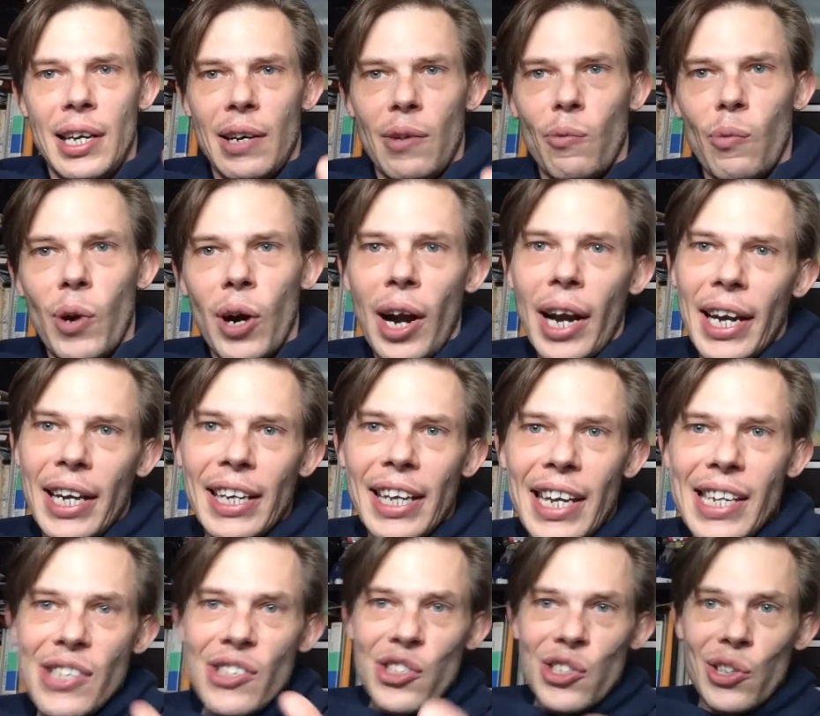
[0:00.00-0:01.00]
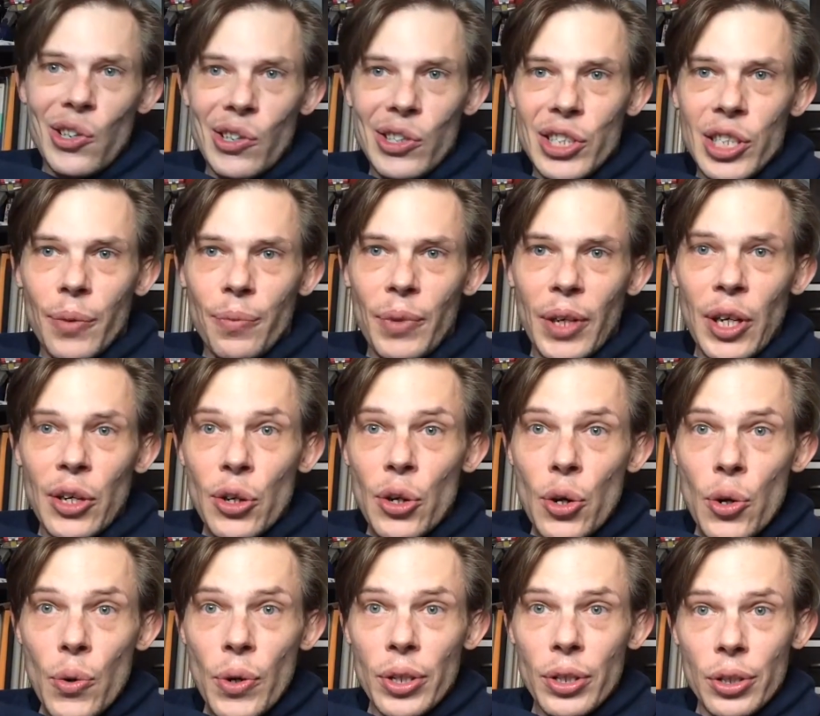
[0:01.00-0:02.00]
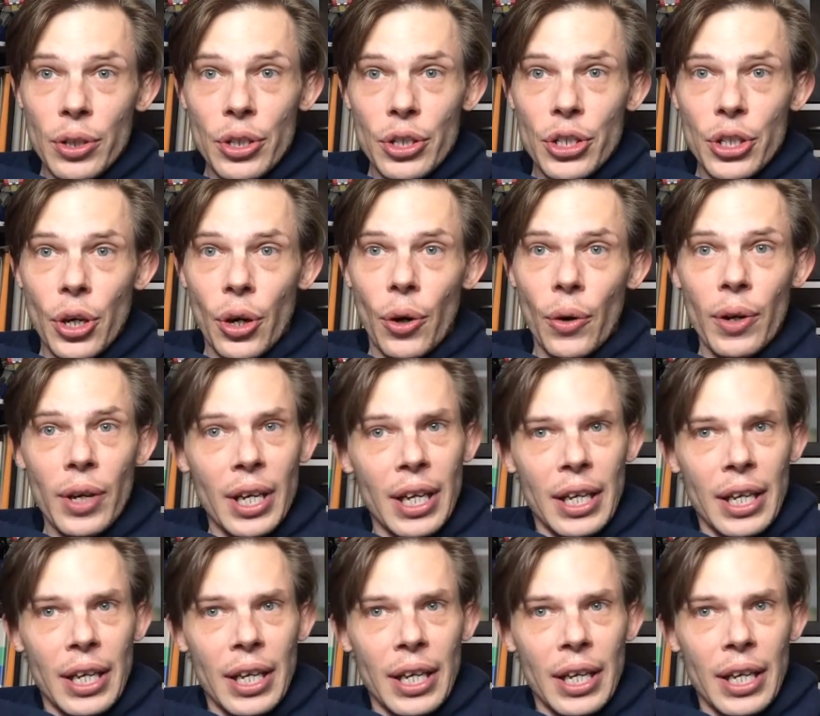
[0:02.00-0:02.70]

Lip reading: where I can insert something new into the show,